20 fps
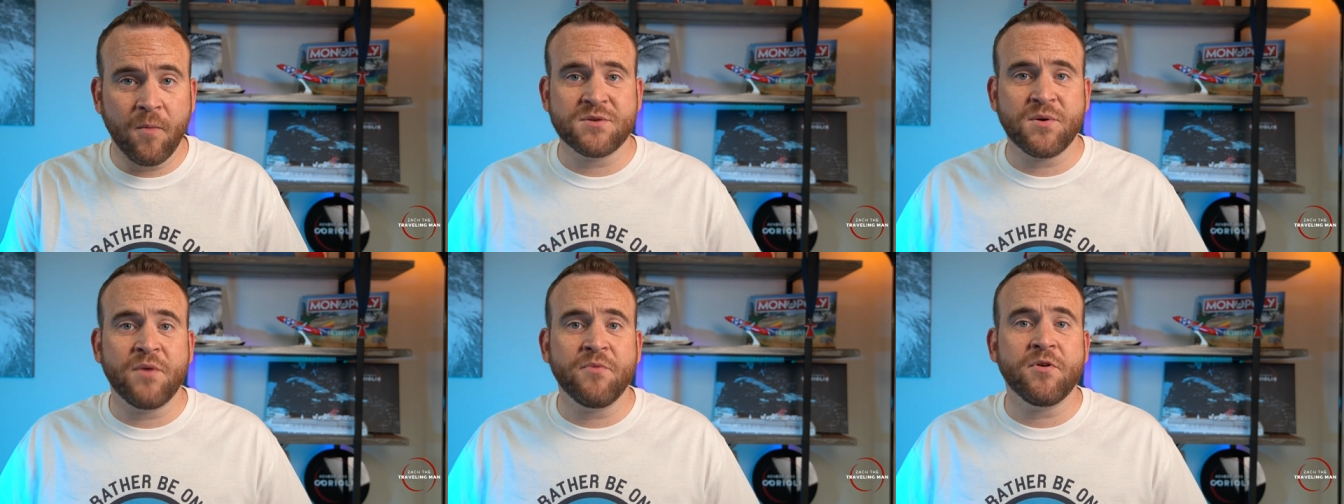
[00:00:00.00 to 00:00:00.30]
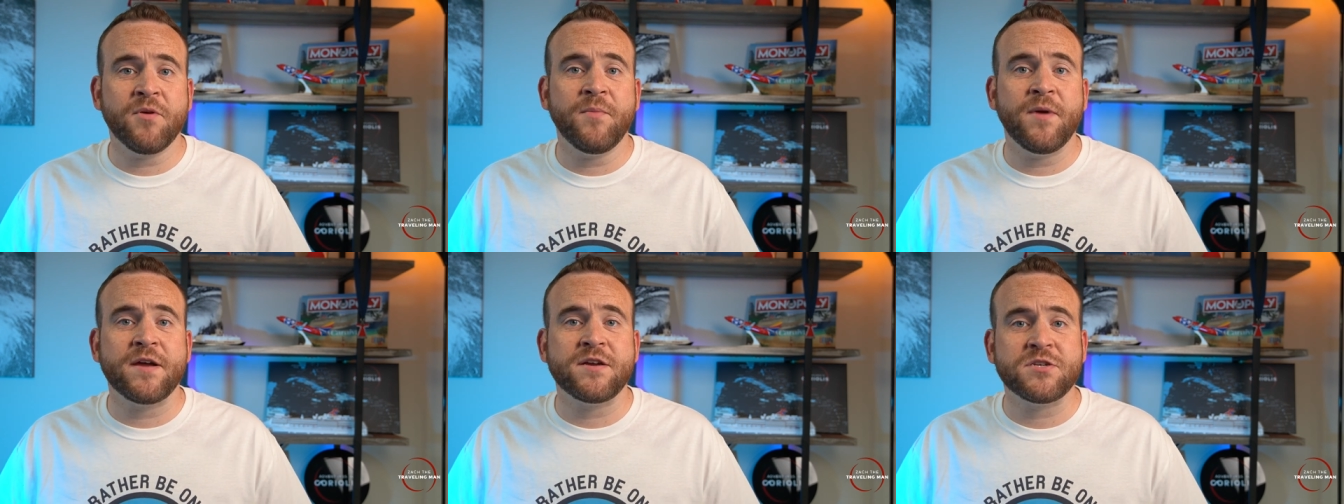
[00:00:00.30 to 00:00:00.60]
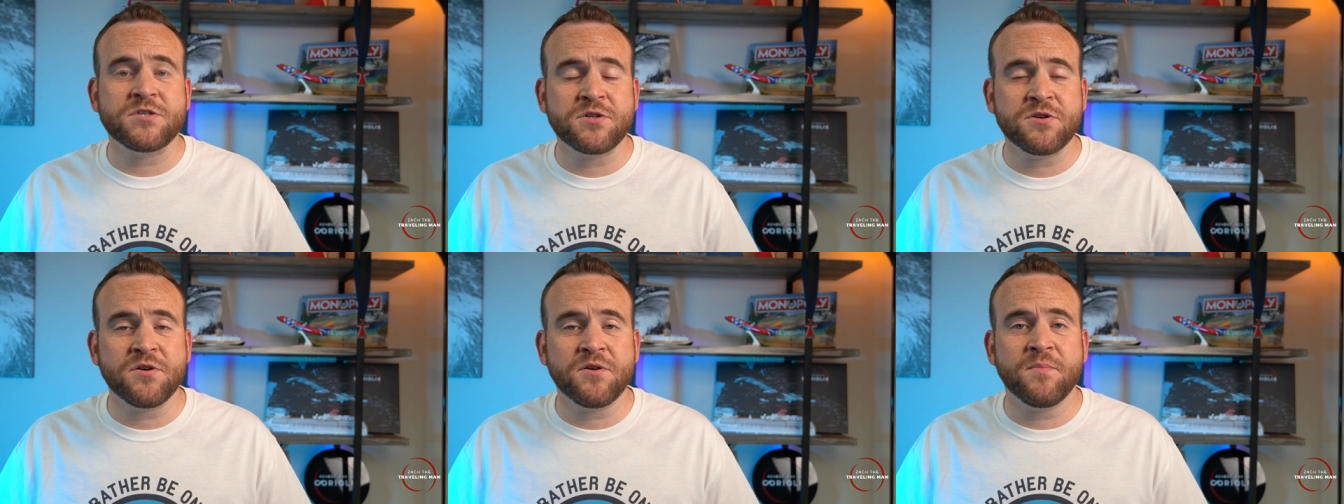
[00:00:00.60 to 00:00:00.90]
So I wanna make
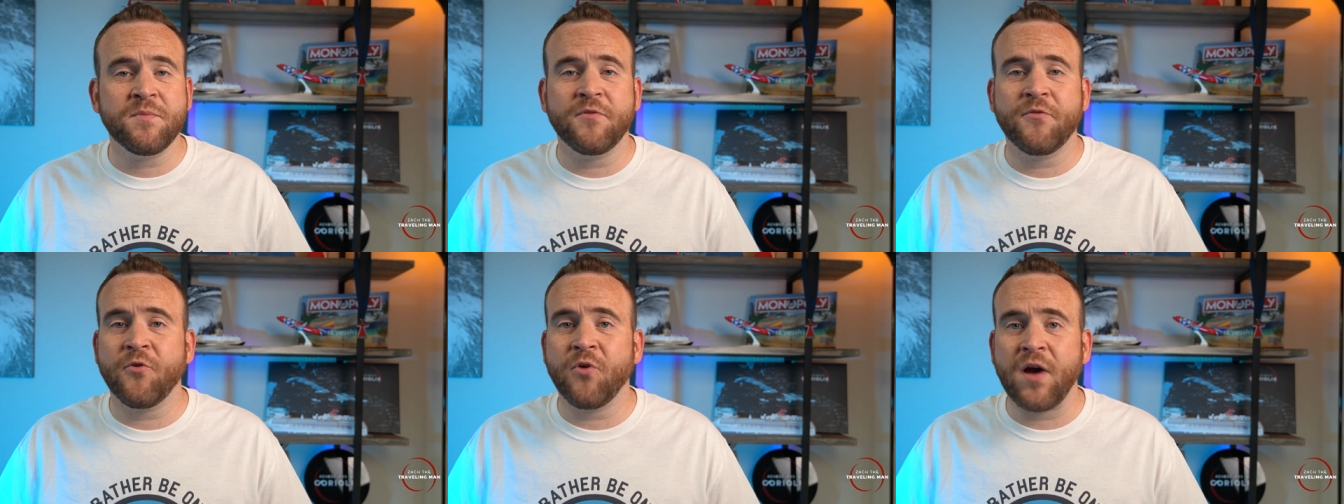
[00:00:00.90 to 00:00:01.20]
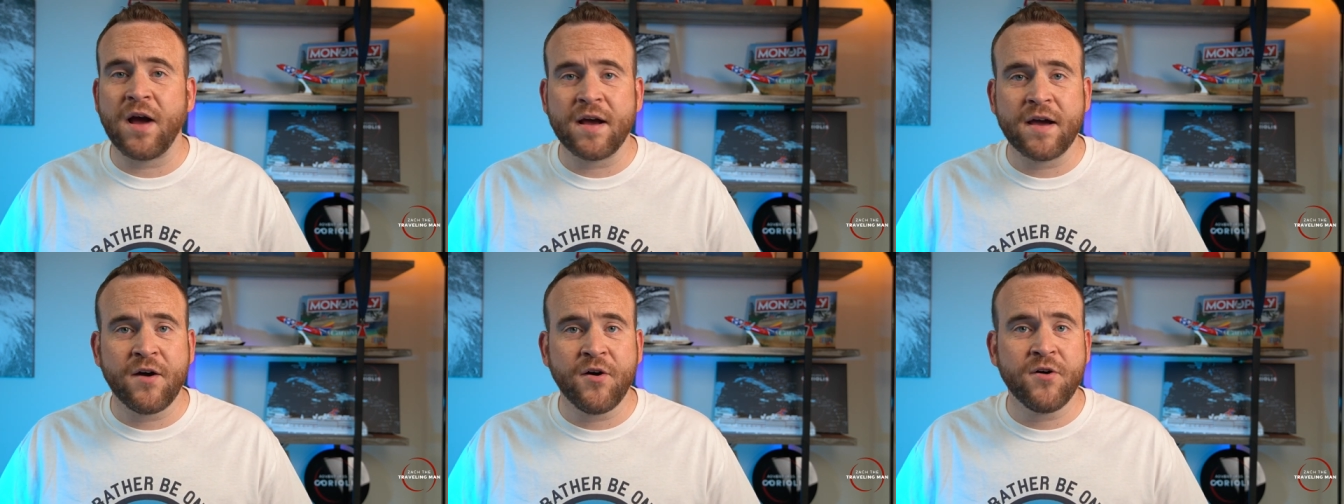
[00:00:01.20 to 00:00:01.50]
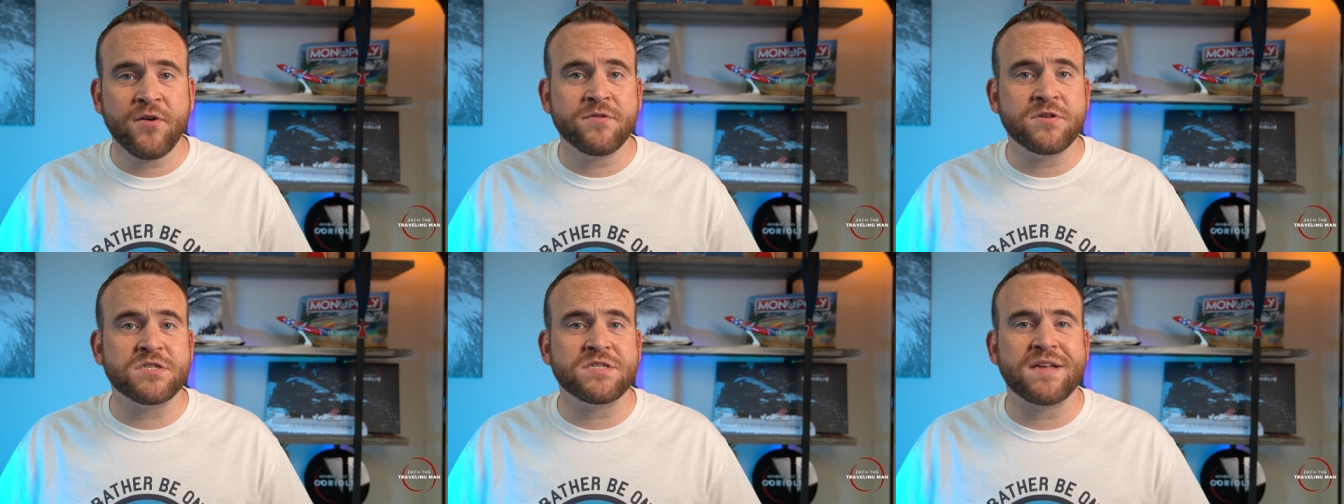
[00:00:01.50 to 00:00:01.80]
sure before I
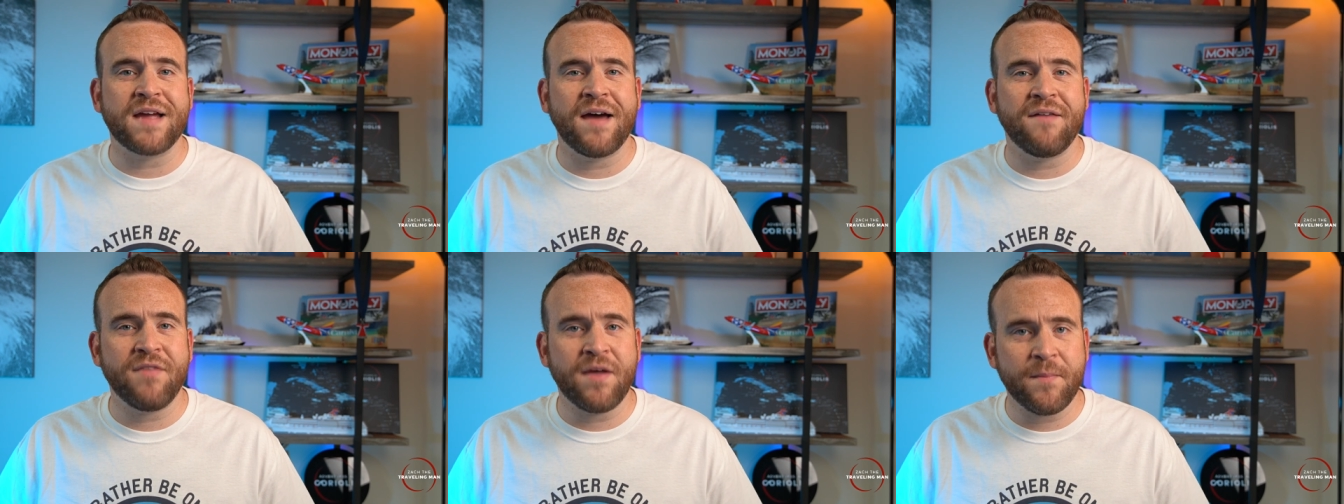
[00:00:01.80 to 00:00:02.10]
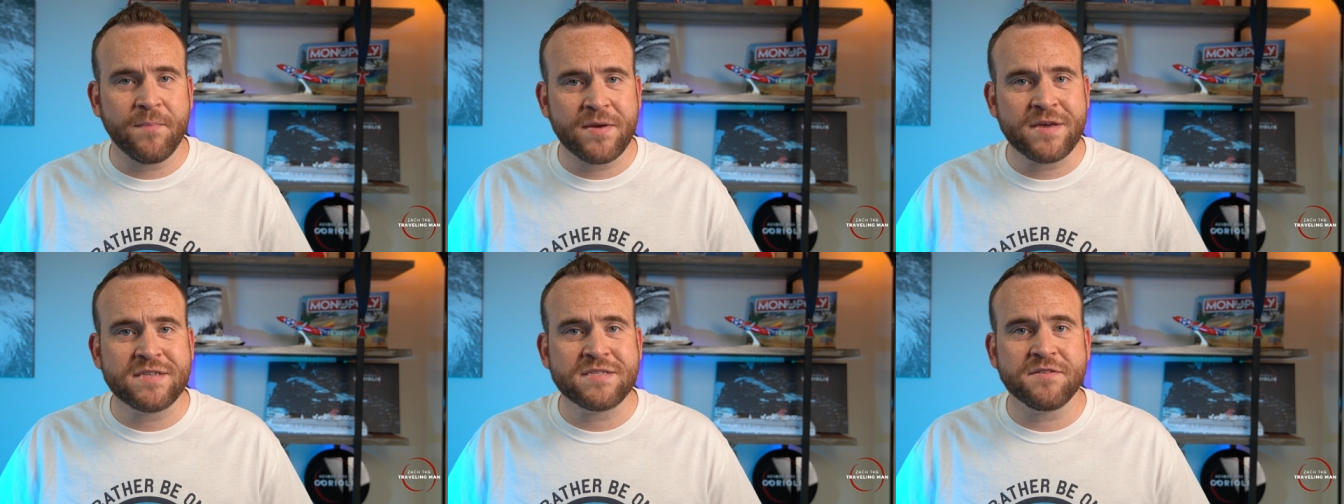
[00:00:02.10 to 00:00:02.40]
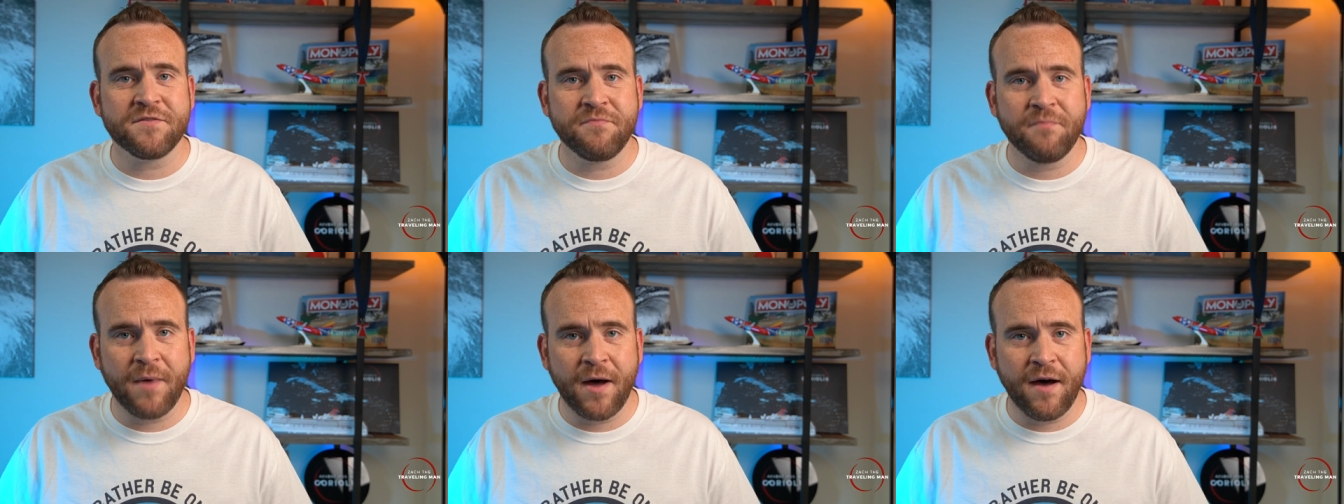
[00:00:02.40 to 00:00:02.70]
go, just to have that peace
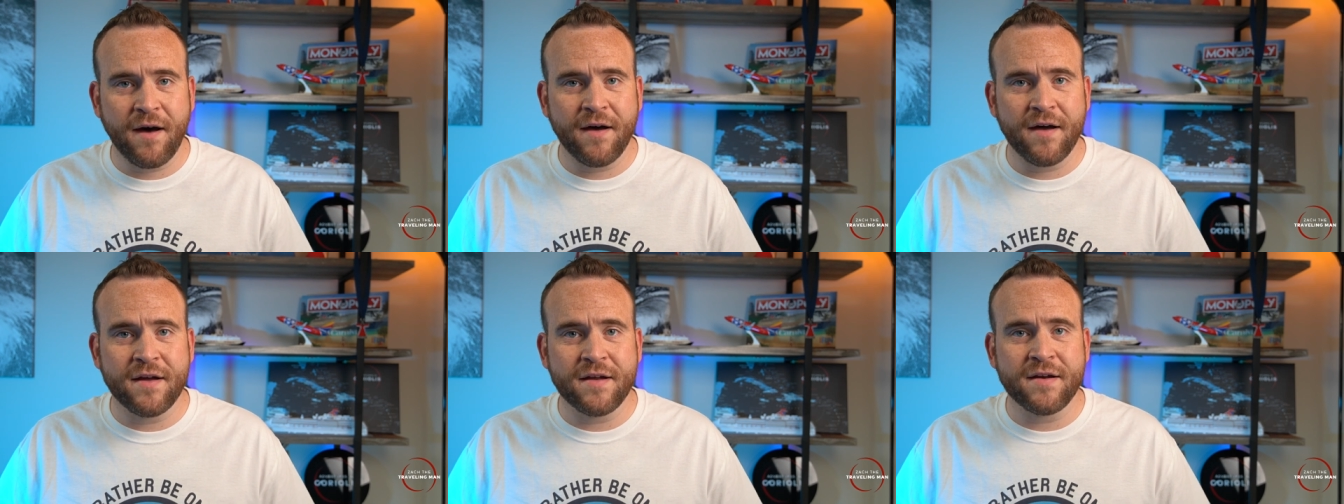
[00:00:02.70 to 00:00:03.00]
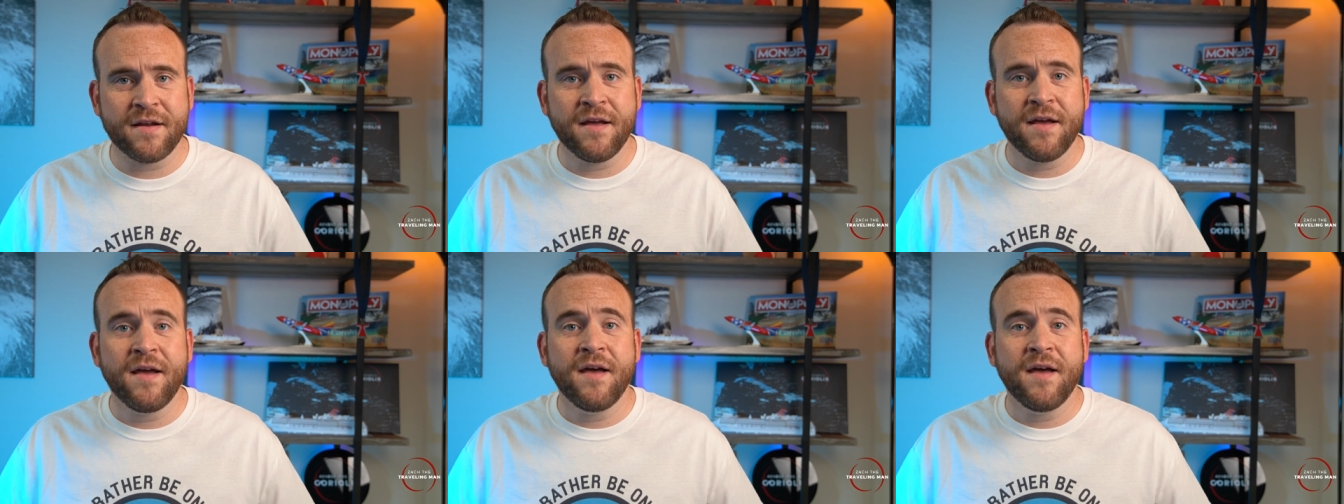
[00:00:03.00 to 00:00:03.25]
of mind